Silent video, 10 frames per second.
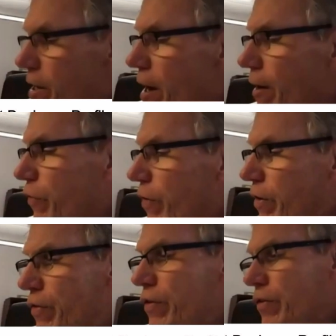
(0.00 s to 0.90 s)
young
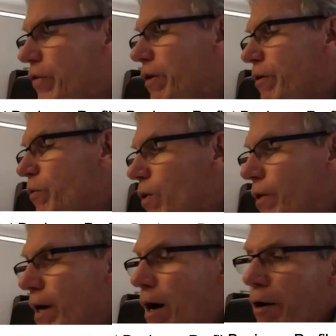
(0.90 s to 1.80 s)
citizens here in Will
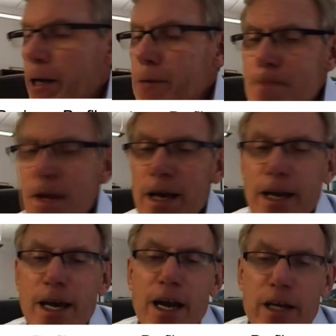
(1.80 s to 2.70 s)
County. And
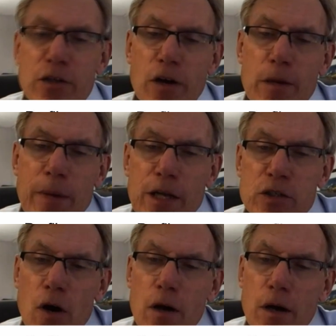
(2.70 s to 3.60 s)
again, I talk about
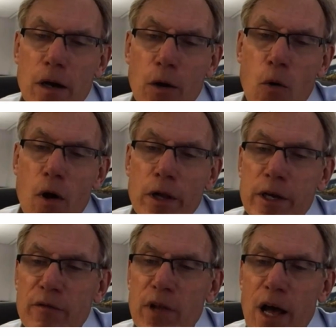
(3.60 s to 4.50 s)

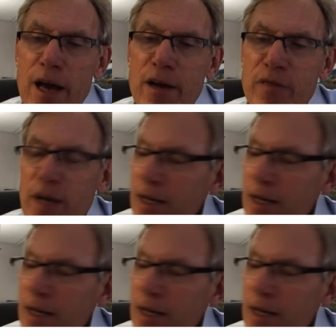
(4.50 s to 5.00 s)
quality of life.